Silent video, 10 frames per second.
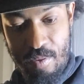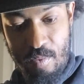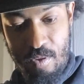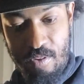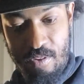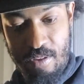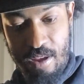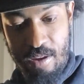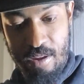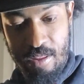which
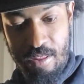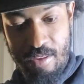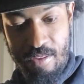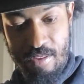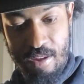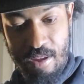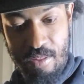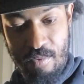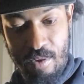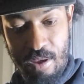technically this is not
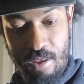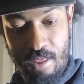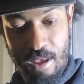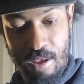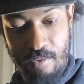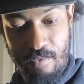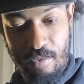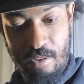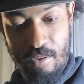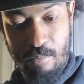the right glass for
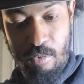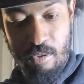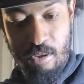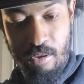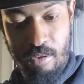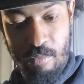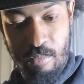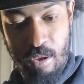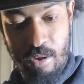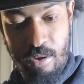this particular
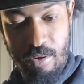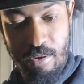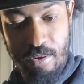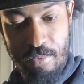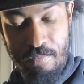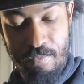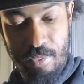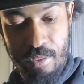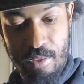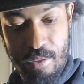beer.
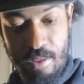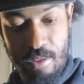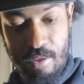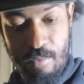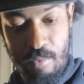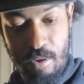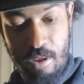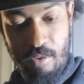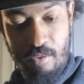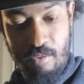It's pretty
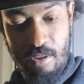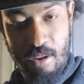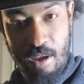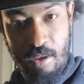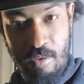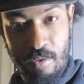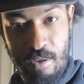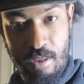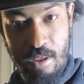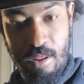interesting how you
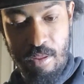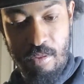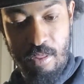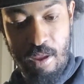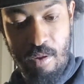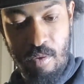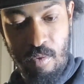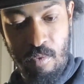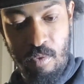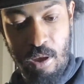can get into that
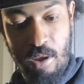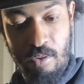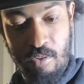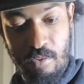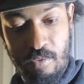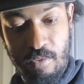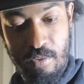whole range of